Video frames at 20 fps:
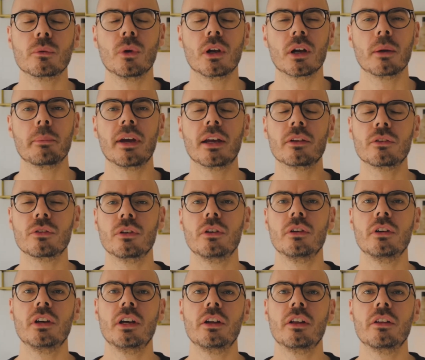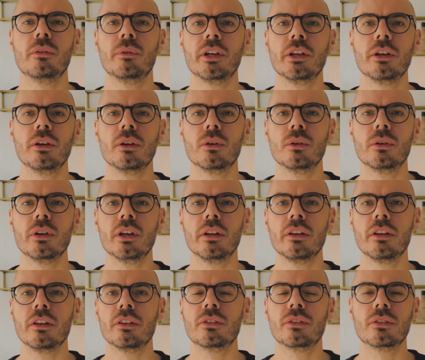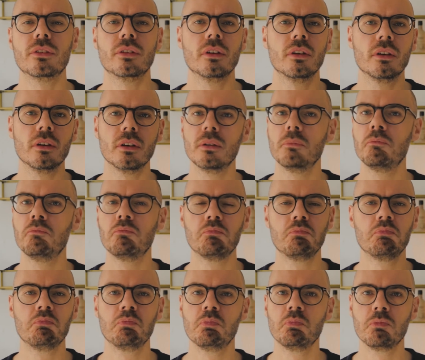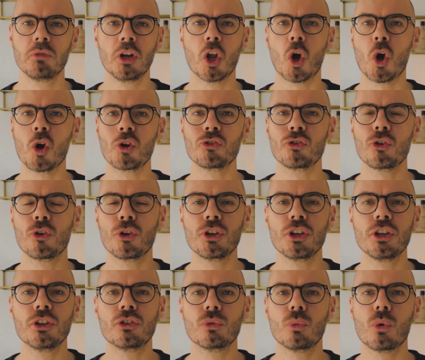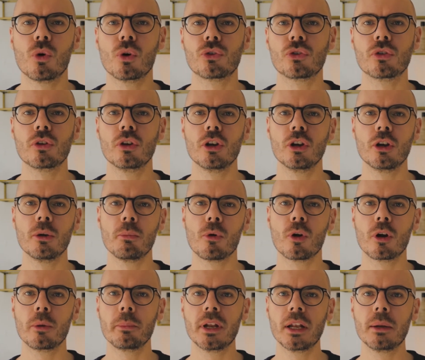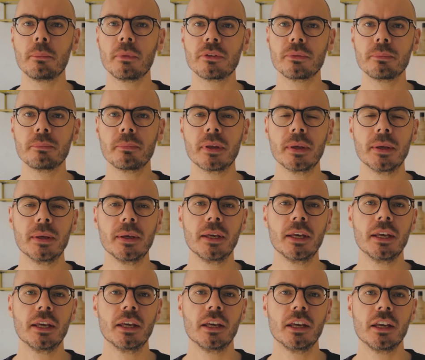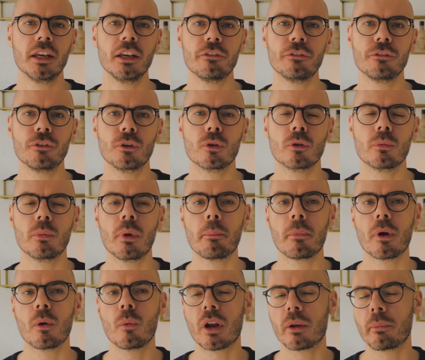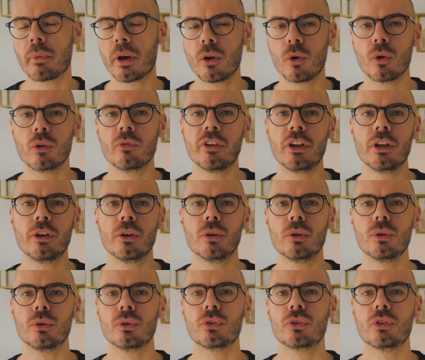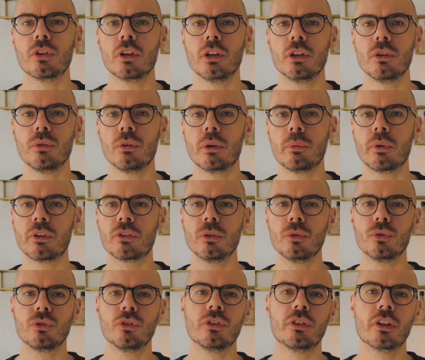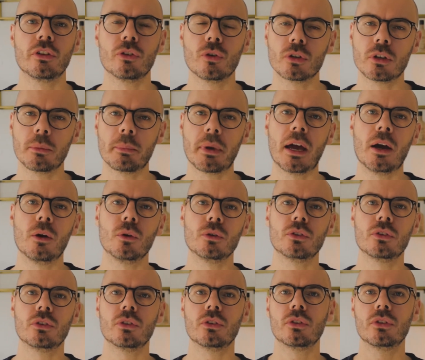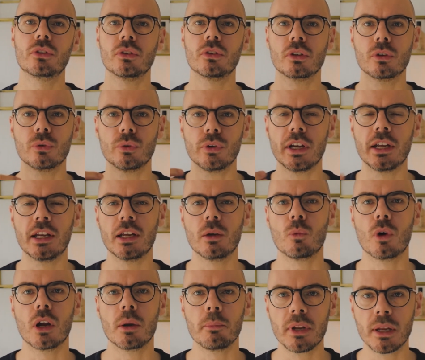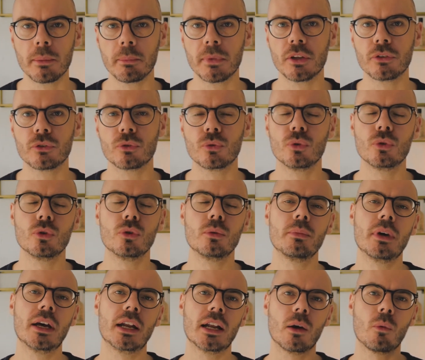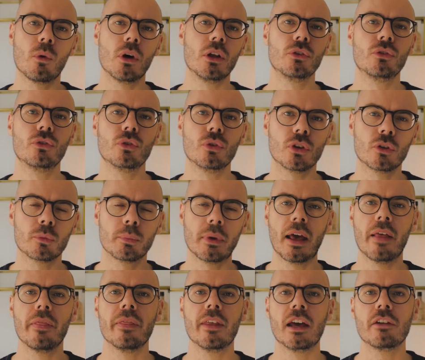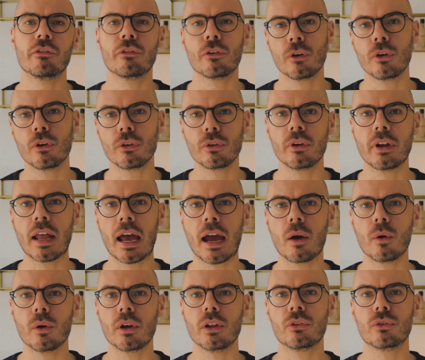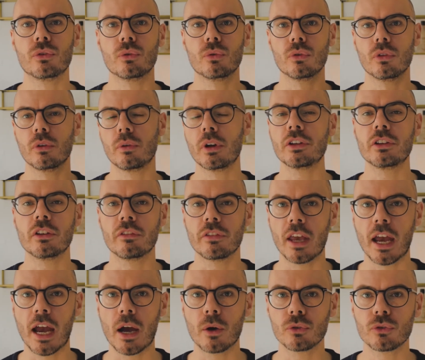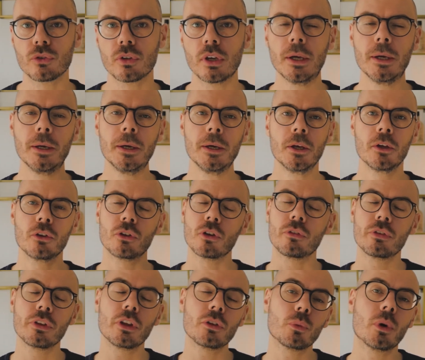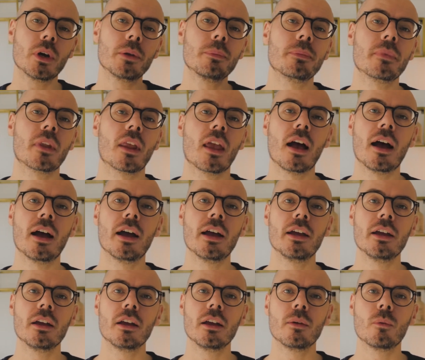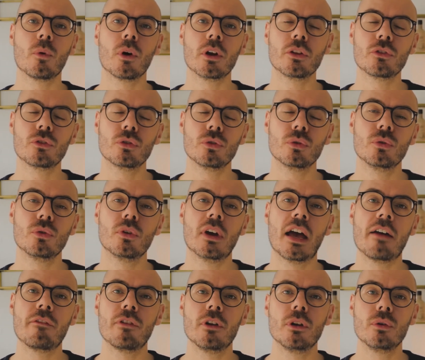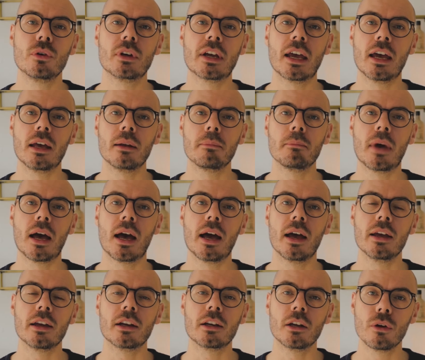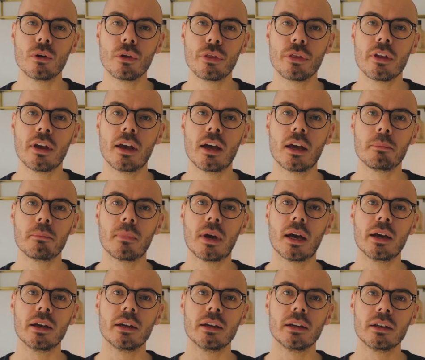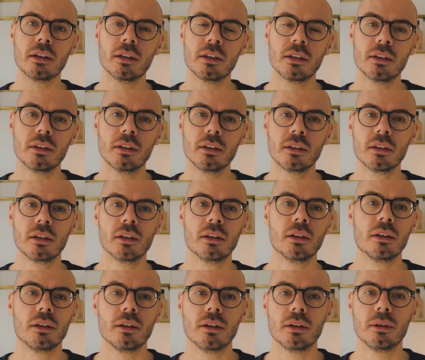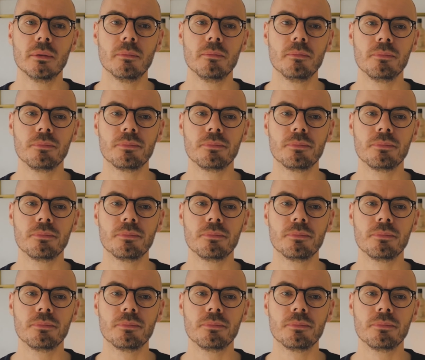welcome back to another video in this long journey towards more minimalism. If you remember one of my old videos in New Year resolutions, I talked about creating one minimalist room, and I want to expand that further now into the rest of the house. So for this one, I wanted to have a look at my clothes, at my I